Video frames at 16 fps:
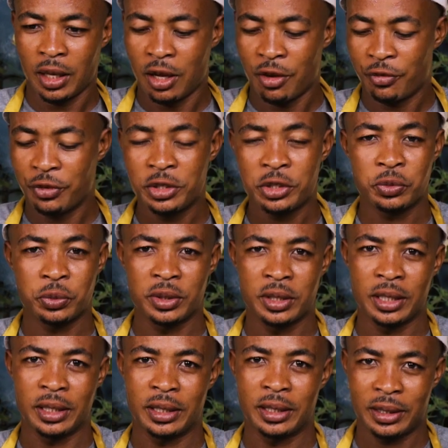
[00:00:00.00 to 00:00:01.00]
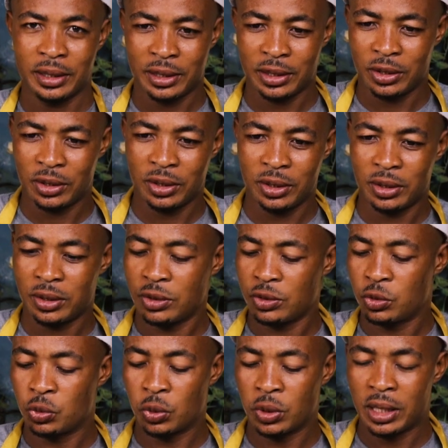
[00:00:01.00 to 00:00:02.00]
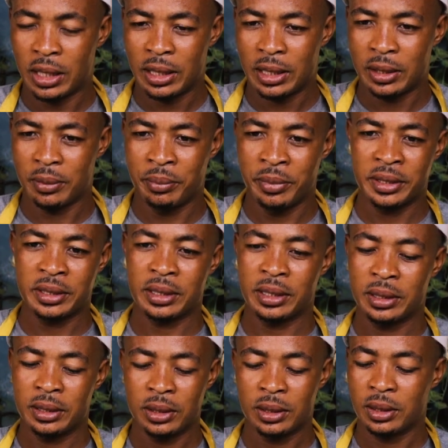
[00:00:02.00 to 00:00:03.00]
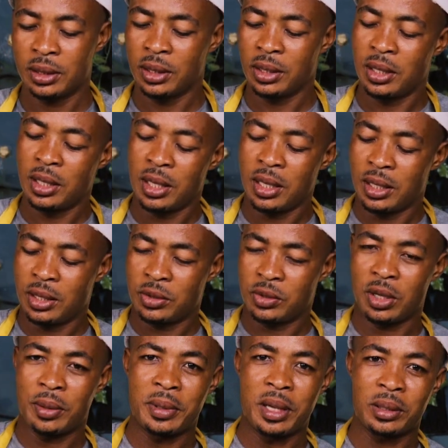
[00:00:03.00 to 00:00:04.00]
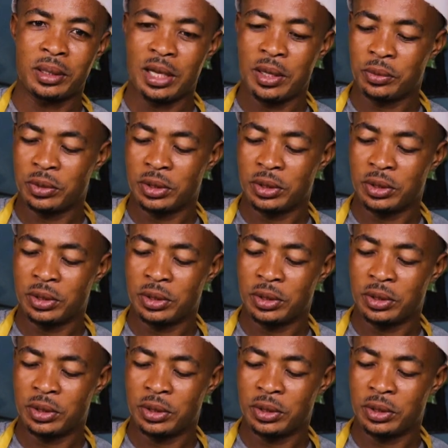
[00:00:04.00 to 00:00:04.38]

I've finished with the sugar mixing, so I'm now come